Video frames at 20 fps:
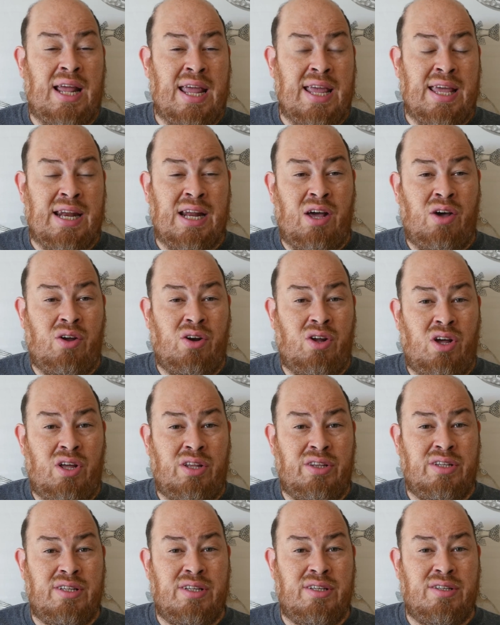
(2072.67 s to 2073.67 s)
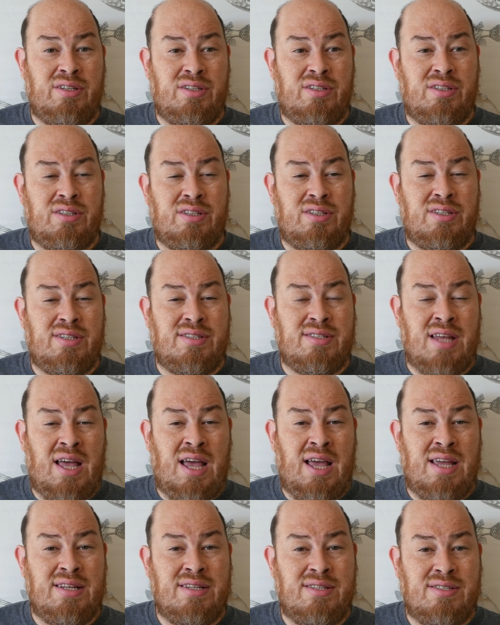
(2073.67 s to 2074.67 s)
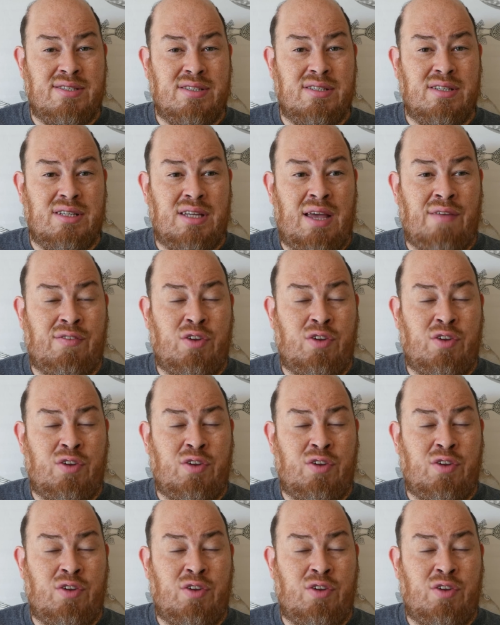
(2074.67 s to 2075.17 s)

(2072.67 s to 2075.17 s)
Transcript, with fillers: of hanging out on the sides.